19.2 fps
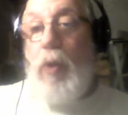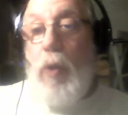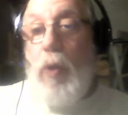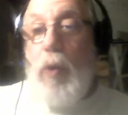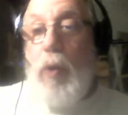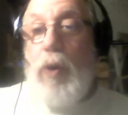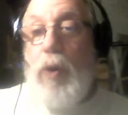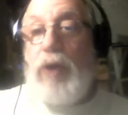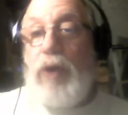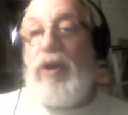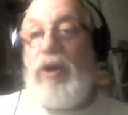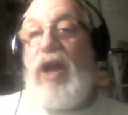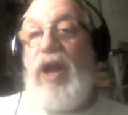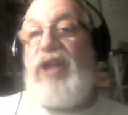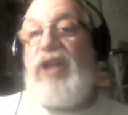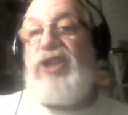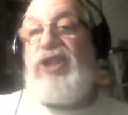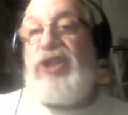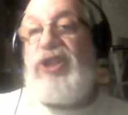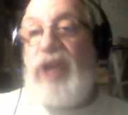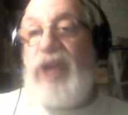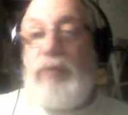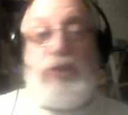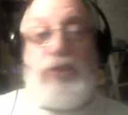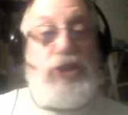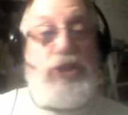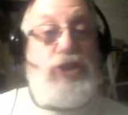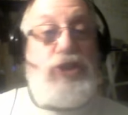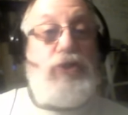or
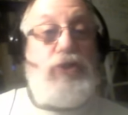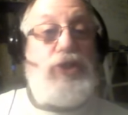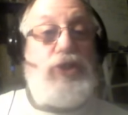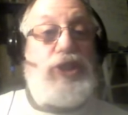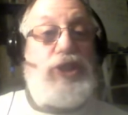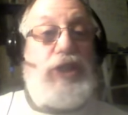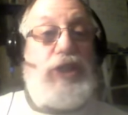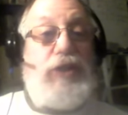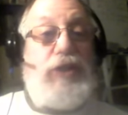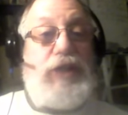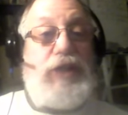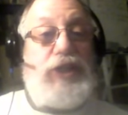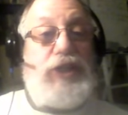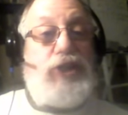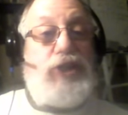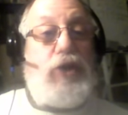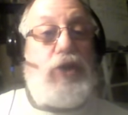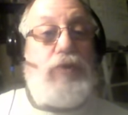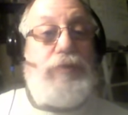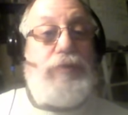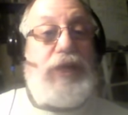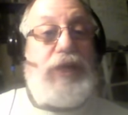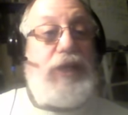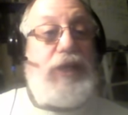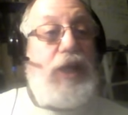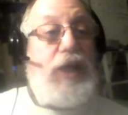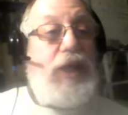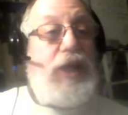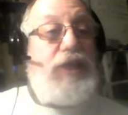substitutionary
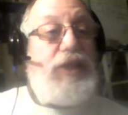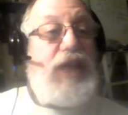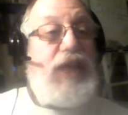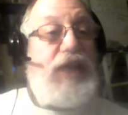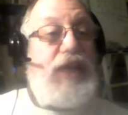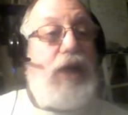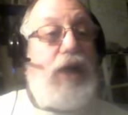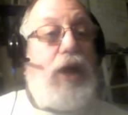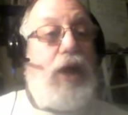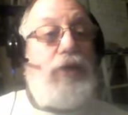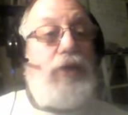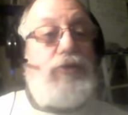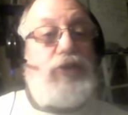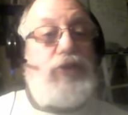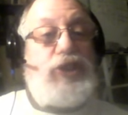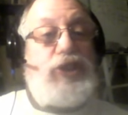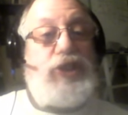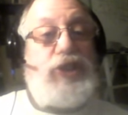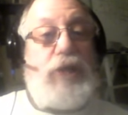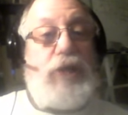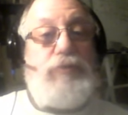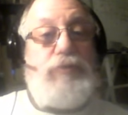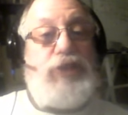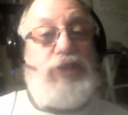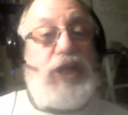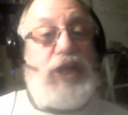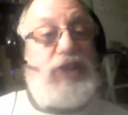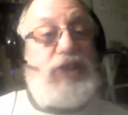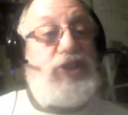atonement than other
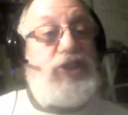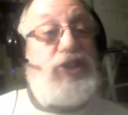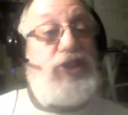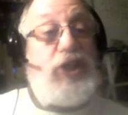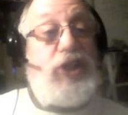subjects,